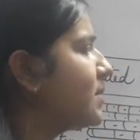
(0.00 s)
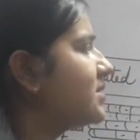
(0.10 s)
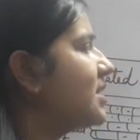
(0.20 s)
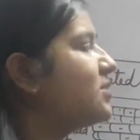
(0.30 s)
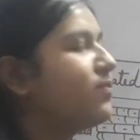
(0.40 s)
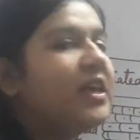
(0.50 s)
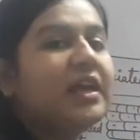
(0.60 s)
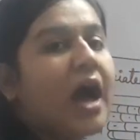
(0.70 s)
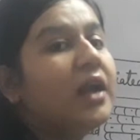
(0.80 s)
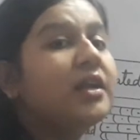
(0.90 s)
muscles
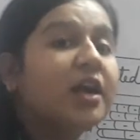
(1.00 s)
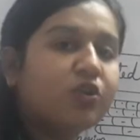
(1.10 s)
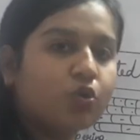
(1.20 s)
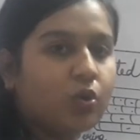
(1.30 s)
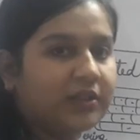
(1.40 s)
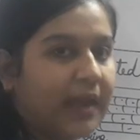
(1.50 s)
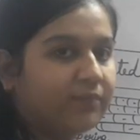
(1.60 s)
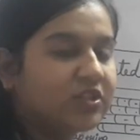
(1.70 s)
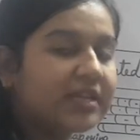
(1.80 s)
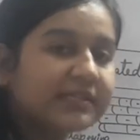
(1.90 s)
we can't control
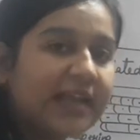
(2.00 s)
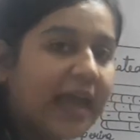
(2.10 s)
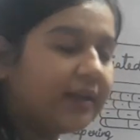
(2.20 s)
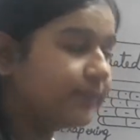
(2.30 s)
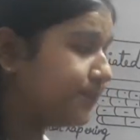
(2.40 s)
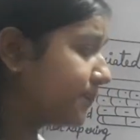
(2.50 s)
them. Just like